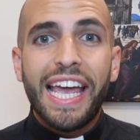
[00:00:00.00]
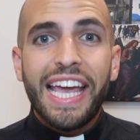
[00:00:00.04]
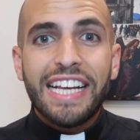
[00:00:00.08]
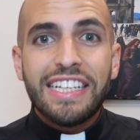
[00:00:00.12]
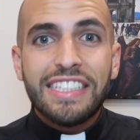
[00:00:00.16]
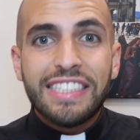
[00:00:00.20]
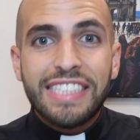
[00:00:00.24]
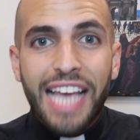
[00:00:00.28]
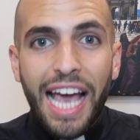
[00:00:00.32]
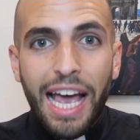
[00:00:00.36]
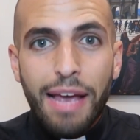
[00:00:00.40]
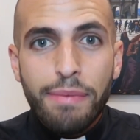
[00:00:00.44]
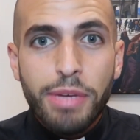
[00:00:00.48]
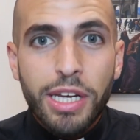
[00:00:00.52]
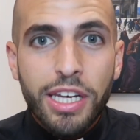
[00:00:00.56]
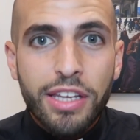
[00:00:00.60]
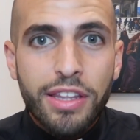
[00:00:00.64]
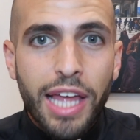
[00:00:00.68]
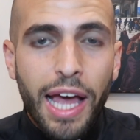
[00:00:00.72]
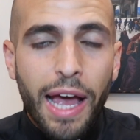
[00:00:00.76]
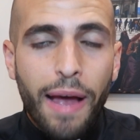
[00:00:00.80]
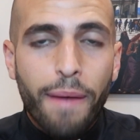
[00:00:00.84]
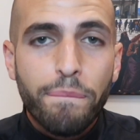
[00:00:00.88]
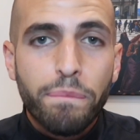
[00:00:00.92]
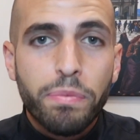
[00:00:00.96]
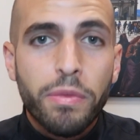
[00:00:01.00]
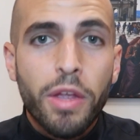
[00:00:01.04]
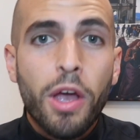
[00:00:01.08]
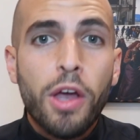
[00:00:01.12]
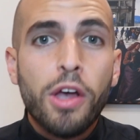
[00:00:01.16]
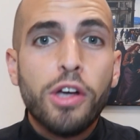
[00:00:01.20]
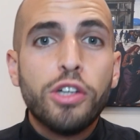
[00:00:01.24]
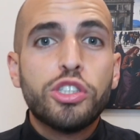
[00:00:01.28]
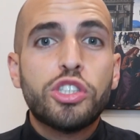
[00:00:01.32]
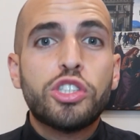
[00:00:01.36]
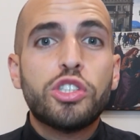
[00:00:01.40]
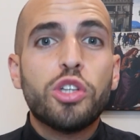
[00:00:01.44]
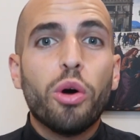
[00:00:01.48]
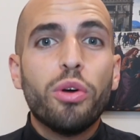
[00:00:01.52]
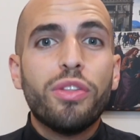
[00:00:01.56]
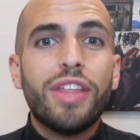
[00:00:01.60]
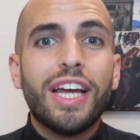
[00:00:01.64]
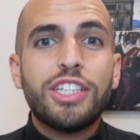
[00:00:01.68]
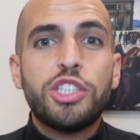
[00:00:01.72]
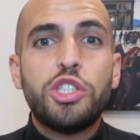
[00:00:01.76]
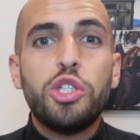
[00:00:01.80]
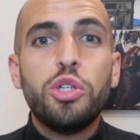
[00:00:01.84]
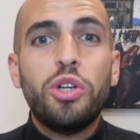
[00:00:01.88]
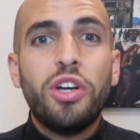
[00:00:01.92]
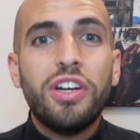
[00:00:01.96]
Examine them so
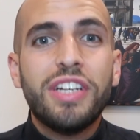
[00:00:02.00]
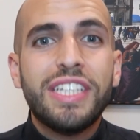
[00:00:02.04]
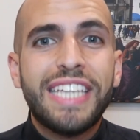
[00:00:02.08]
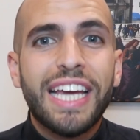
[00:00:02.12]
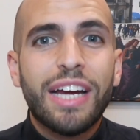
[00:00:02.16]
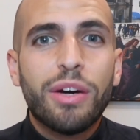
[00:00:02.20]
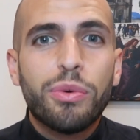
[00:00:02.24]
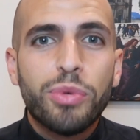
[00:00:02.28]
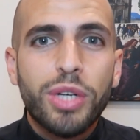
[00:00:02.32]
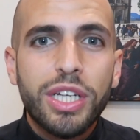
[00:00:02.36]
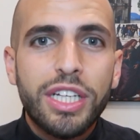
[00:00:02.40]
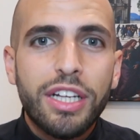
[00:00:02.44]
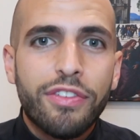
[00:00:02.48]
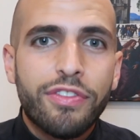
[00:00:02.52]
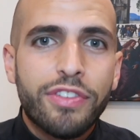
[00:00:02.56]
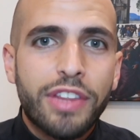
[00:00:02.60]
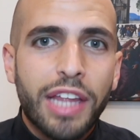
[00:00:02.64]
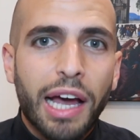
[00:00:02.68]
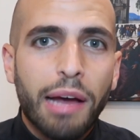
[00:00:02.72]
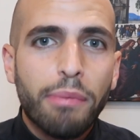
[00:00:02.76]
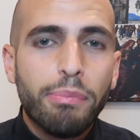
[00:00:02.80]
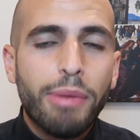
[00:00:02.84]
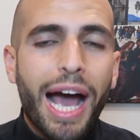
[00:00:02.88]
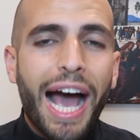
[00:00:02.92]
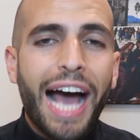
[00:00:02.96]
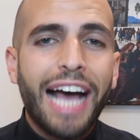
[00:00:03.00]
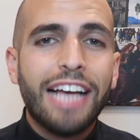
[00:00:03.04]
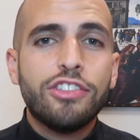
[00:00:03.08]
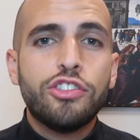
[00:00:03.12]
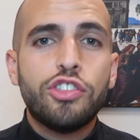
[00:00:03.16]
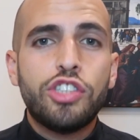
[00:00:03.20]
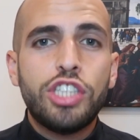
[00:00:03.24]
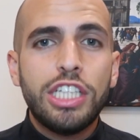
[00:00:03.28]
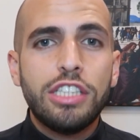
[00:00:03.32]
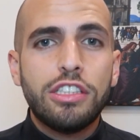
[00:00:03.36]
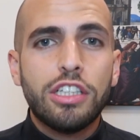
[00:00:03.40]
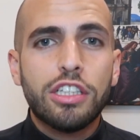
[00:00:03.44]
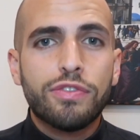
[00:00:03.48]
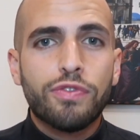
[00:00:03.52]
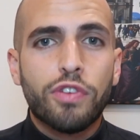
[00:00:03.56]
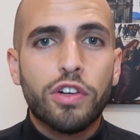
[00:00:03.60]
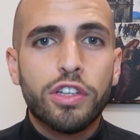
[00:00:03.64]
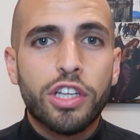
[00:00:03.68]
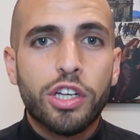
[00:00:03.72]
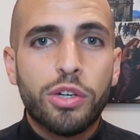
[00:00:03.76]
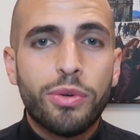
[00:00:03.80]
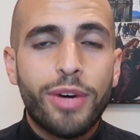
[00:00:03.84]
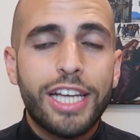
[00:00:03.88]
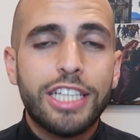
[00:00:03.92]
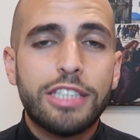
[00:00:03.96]
that you could get rid of them. Ask Jesus
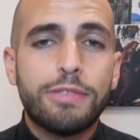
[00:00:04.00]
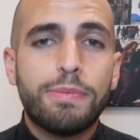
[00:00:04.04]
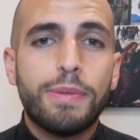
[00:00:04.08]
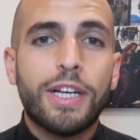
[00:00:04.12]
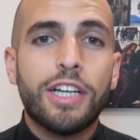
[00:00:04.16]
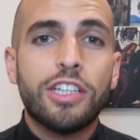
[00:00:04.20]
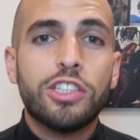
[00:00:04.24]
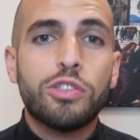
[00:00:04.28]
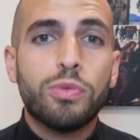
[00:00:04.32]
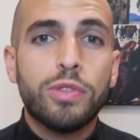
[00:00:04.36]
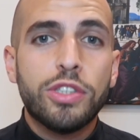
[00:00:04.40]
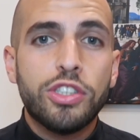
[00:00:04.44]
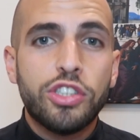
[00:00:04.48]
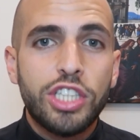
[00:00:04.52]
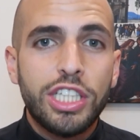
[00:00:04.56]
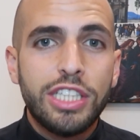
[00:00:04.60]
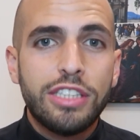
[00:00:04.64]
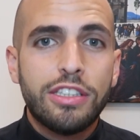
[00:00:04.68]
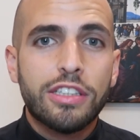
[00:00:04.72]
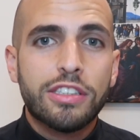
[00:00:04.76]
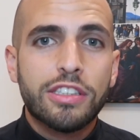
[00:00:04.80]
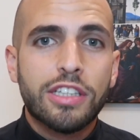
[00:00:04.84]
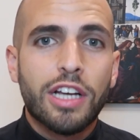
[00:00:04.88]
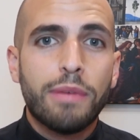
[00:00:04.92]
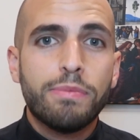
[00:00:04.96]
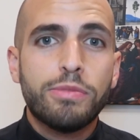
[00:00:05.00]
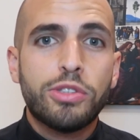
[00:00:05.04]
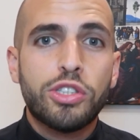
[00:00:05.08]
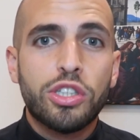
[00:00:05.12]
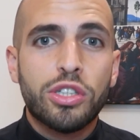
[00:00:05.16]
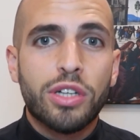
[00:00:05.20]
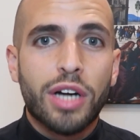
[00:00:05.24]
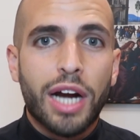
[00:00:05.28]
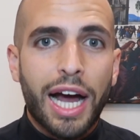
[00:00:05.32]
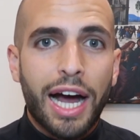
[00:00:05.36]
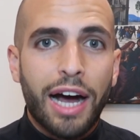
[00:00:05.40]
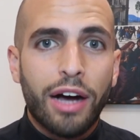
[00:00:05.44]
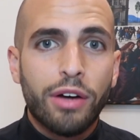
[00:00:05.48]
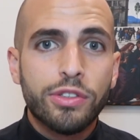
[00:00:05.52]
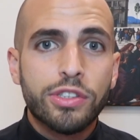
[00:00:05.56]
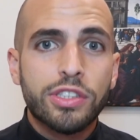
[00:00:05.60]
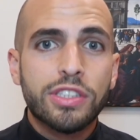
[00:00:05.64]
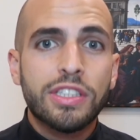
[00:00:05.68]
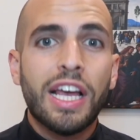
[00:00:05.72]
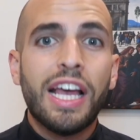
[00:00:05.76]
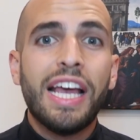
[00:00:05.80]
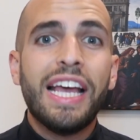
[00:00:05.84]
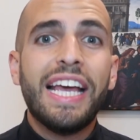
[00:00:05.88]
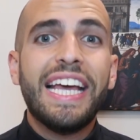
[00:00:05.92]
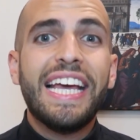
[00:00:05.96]
for the grace, because when Jesus comes to your
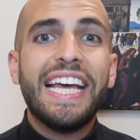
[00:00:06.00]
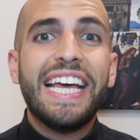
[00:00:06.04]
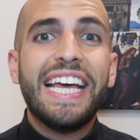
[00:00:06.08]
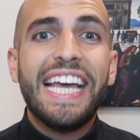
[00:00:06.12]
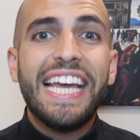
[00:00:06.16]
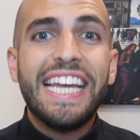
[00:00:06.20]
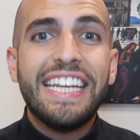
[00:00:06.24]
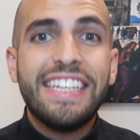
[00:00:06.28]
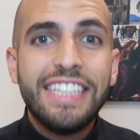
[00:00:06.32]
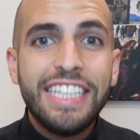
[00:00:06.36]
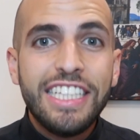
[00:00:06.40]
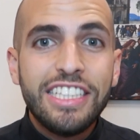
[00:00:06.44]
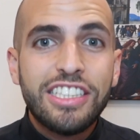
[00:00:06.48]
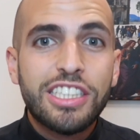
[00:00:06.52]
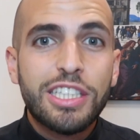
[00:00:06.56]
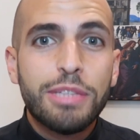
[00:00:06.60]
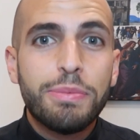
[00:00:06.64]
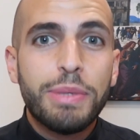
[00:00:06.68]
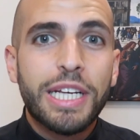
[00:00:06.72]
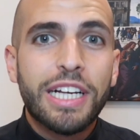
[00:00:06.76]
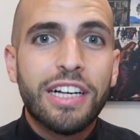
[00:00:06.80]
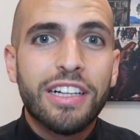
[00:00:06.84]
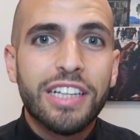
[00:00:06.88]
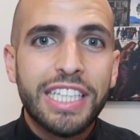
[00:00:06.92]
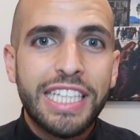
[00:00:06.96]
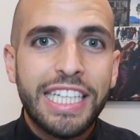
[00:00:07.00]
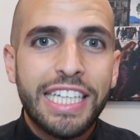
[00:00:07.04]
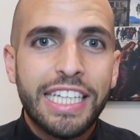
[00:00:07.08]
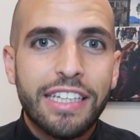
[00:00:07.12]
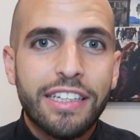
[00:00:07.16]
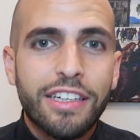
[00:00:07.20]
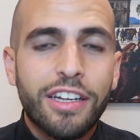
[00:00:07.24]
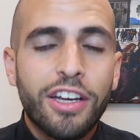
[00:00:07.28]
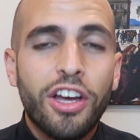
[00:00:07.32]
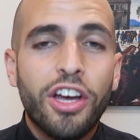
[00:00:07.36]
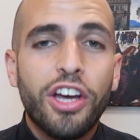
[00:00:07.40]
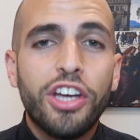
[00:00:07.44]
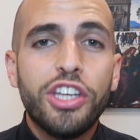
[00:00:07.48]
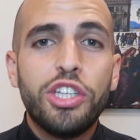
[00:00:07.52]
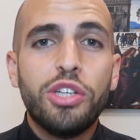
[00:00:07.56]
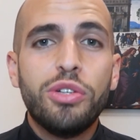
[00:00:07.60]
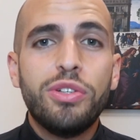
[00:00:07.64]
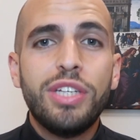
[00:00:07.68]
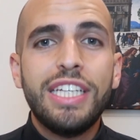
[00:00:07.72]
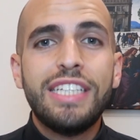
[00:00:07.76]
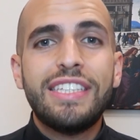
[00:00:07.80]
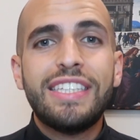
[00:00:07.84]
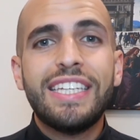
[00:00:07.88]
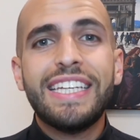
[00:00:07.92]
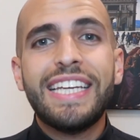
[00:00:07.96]
house, it needs to be clean.
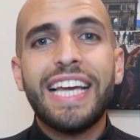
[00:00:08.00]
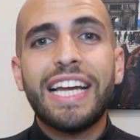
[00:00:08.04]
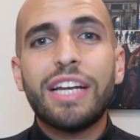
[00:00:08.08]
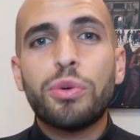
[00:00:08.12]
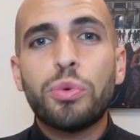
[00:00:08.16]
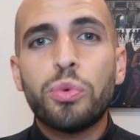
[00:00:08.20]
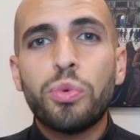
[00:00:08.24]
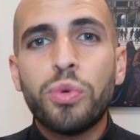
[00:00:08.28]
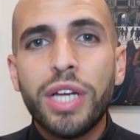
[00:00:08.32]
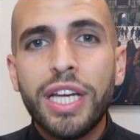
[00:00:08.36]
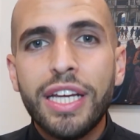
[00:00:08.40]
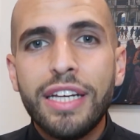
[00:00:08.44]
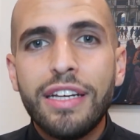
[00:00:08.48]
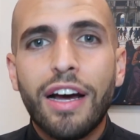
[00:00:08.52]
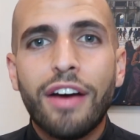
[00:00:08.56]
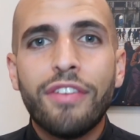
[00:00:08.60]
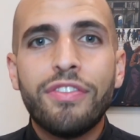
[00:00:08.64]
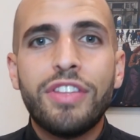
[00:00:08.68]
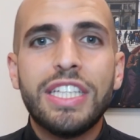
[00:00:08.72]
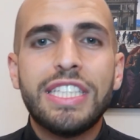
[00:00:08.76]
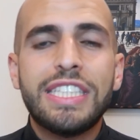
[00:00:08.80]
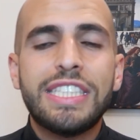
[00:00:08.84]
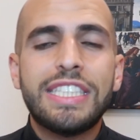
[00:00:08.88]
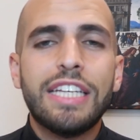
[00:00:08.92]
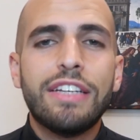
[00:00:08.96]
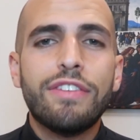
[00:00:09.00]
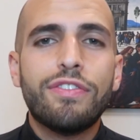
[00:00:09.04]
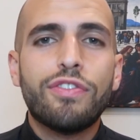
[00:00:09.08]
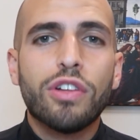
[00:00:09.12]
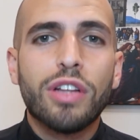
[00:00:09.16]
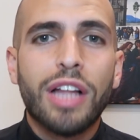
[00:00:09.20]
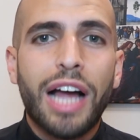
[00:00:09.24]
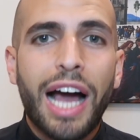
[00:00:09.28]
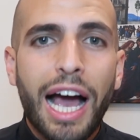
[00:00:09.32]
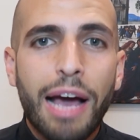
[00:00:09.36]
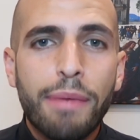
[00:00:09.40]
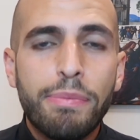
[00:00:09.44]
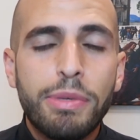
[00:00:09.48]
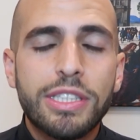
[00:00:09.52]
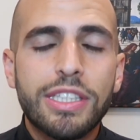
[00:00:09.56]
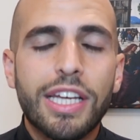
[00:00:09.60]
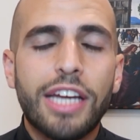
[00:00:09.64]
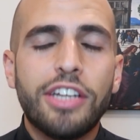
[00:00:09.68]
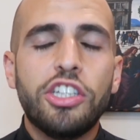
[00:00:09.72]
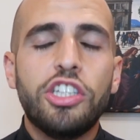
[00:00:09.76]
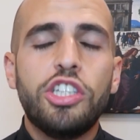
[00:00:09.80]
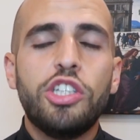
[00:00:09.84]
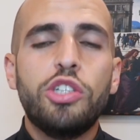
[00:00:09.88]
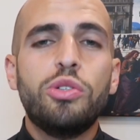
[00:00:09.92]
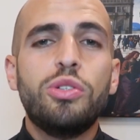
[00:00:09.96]
You need to get rid of the sinful habits,
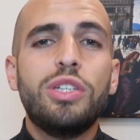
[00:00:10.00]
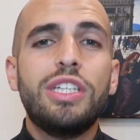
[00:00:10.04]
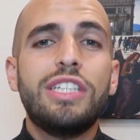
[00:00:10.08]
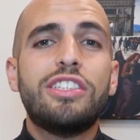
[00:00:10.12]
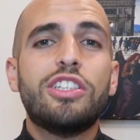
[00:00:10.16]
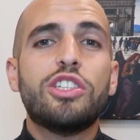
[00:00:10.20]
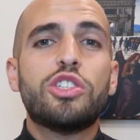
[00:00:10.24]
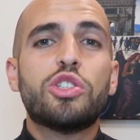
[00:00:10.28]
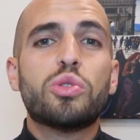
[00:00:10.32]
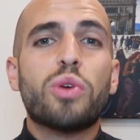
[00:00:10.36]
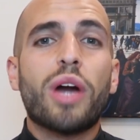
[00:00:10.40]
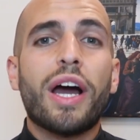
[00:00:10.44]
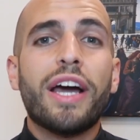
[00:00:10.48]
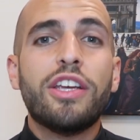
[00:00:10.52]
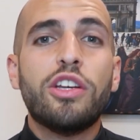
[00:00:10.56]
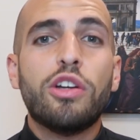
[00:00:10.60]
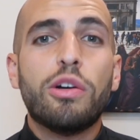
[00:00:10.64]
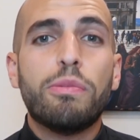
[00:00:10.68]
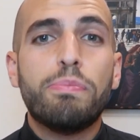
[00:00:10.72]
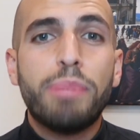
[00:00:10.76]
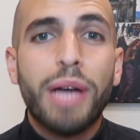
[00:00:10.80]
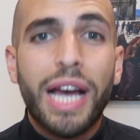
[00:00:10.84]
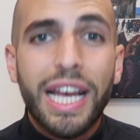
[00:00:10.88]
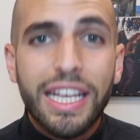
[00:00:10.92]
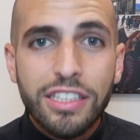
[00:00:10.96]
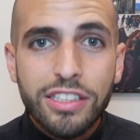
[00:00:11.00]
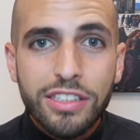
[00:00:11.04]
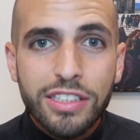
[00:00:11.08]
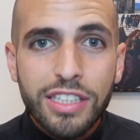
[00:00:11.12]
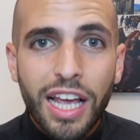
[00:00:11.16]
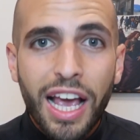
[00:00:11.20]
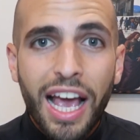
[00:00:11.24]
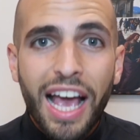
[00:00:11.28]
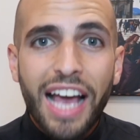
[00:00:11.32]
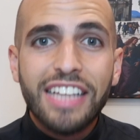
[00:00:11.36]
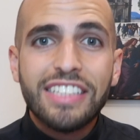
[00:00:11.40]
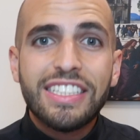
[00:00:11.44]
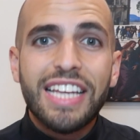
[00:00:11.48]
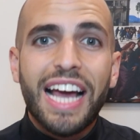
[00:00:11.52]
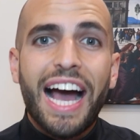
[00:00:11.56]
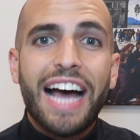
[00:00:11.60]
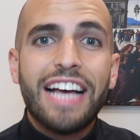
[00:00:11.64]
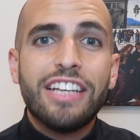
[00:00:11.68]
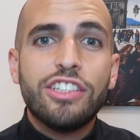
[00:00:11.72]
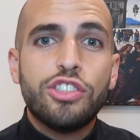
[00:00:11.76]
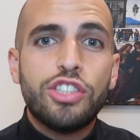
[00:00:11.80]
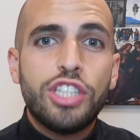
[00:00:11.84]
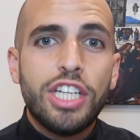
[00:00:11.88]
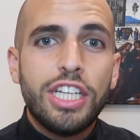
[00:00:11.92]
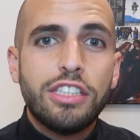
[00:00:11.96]
and you need to try your best to
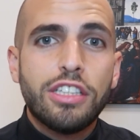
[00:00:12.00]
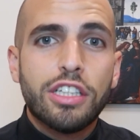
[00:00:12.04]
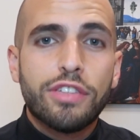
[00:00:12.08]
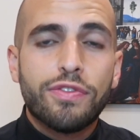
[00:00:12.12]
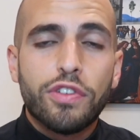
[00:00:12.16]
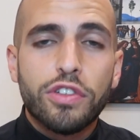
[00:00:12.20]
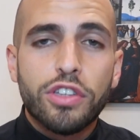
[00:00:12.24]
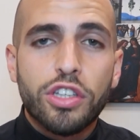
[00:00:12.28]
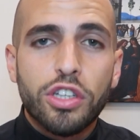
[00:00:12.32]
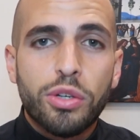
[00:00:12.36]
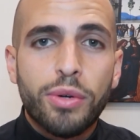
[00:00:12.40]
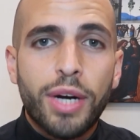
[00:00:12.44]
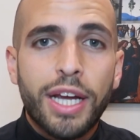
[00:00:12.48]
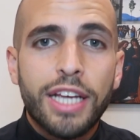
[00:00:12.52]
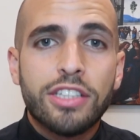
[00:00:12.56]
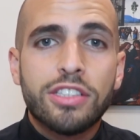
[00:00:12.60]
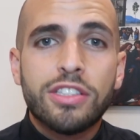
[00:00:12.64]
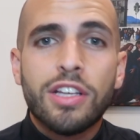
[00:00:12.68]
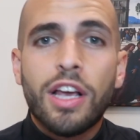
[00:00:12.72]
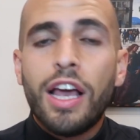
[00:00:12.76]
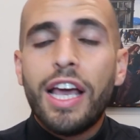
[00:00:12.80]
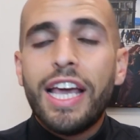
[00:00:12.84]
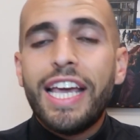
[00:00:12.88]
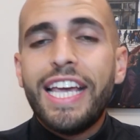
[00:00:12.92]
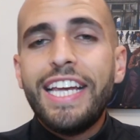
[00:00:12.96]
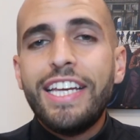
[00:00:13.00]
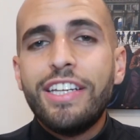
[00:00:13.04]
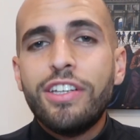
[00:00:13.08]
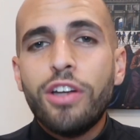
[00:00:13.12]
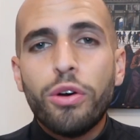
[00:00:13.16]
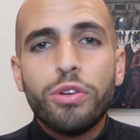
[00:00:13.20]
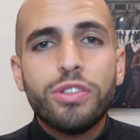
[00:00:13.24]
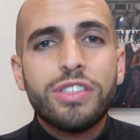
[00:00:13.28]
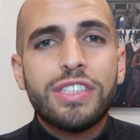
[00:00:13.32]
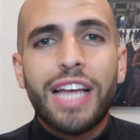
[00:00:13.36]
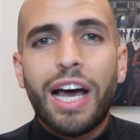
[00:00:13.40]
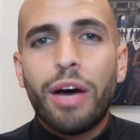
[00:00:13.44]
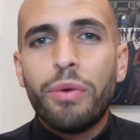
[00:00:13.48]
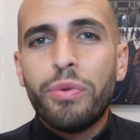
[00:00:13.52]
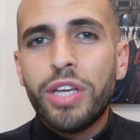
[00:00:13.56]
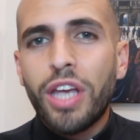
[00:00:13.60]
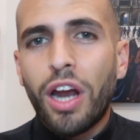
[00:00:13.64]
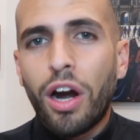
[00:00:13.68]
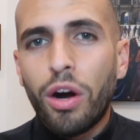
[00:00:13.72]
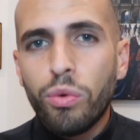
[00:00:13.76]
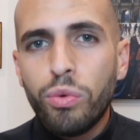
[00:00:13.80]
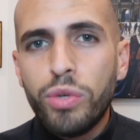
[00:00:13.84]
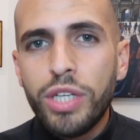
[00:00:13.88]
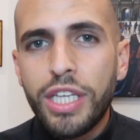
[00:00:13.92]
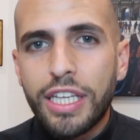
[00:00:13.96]
ask Jesus for the grace. He knows that
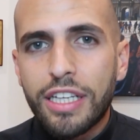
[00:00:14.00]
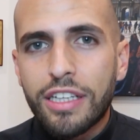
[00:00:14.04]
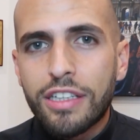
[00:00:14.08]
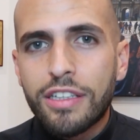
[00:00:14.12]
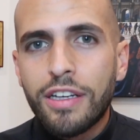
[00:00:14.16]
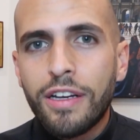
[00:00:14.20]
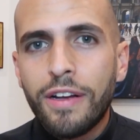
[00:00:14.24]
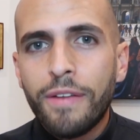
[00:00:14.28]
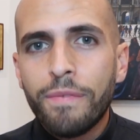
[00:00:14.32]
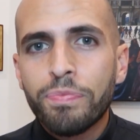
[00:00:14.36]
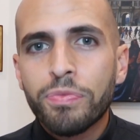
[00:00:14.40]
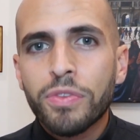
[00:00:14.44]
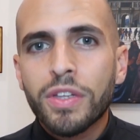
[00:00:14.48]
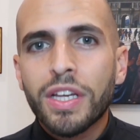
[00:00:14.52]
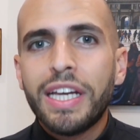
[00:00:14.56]
we are weak.